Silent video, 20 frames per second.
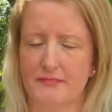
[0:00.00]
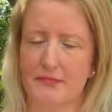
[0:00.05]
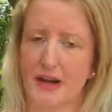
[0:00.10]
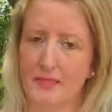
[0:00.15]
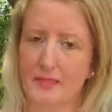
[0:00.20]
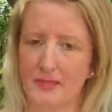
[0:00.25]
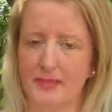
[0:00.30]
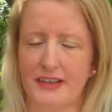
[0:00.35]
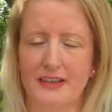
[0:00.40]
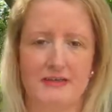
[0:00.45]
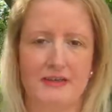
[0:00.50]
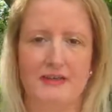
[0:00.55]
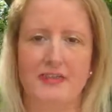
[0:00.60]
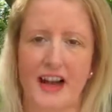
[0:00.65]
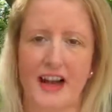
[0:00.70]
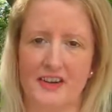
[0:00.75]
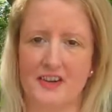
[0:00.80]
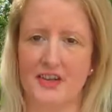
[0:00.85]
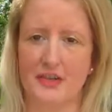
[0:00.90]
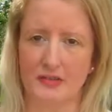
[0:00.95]
probably for
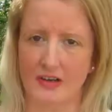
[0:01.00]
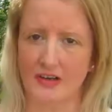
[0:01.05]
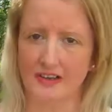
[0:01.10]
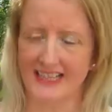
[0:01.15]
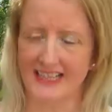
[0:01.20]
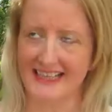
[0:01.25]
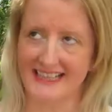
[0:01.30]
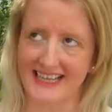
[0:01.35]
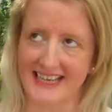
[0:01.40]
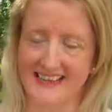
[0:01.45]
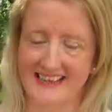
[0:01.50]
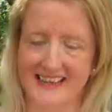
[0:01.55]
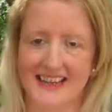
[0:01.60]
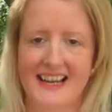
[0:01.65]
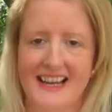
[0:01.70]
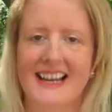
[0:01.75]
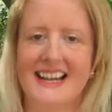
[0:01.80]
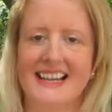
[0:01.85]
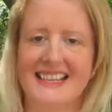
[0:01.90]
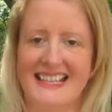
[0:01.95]
far too long again
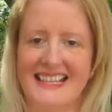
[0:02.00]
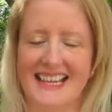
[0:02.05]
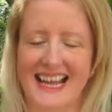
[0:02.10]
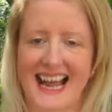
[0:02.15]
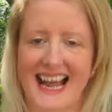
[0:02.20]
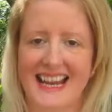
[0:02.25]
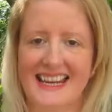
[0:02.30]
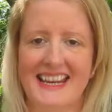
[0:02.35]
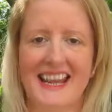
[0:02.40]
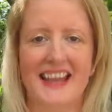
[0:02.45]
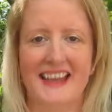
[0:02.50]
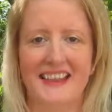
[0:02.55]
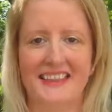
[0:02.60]
today.